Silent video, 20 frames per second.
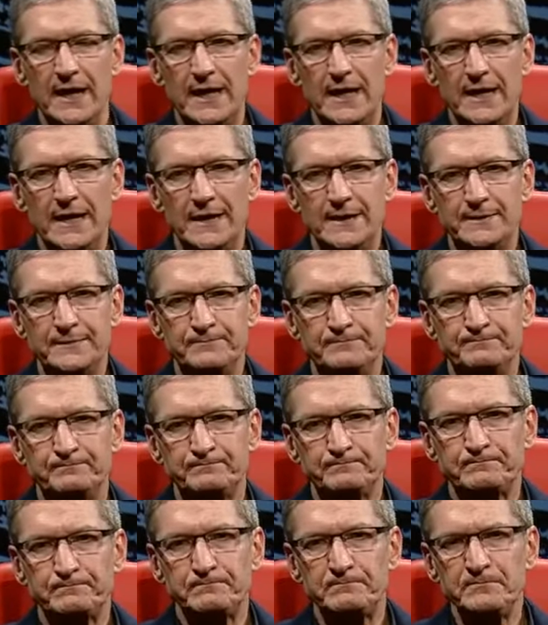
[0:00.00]
And
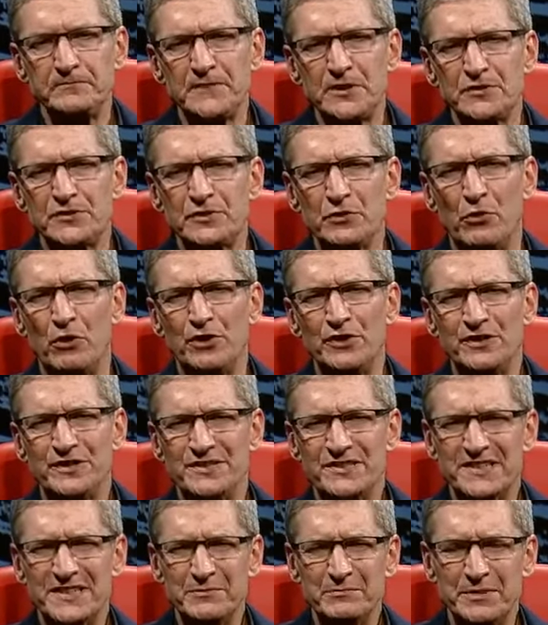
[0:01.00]
so on the
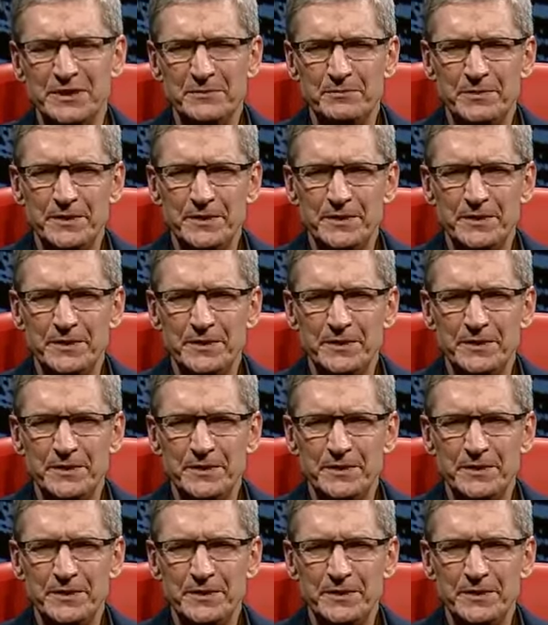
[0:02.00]
assembly